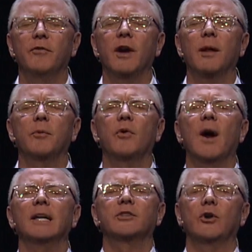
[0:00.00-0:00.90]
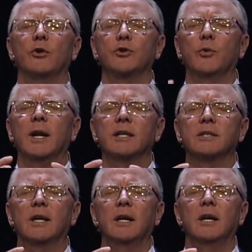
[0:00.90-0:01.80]
to develop Christ's culture. What
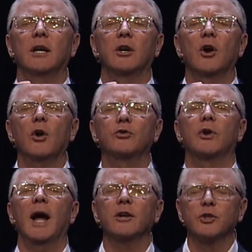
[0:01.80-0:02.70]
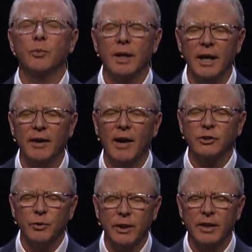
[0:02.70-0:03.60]
is the culture? How should we live?
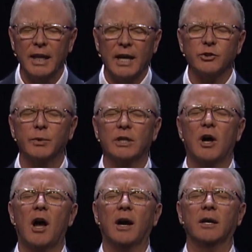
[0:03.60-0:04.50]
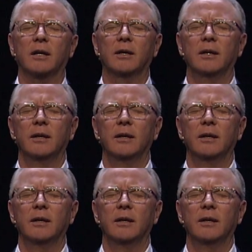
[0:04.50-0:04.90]
How should we think? How should we talk?